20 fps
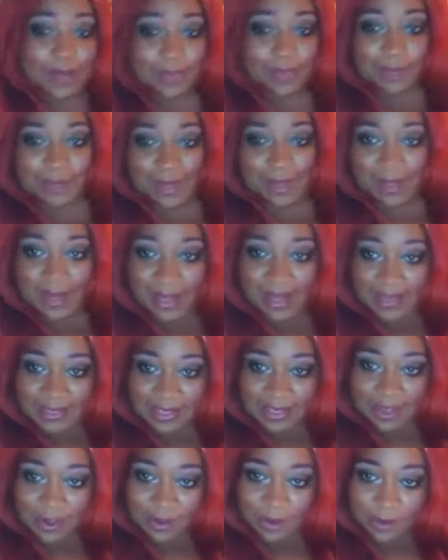with me.
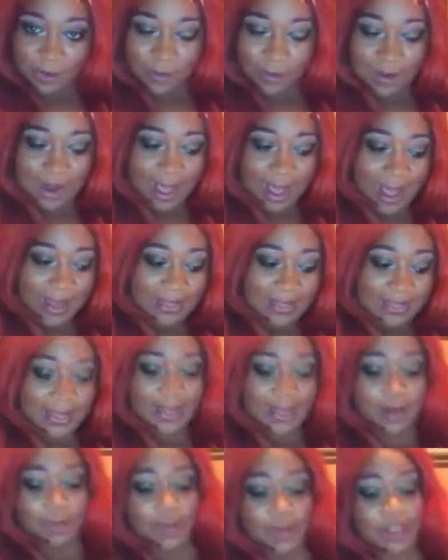So what I
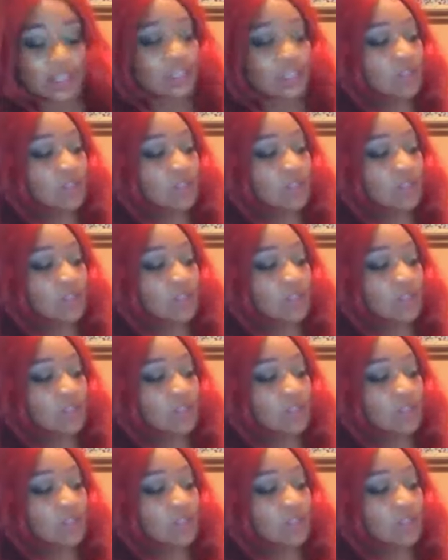did was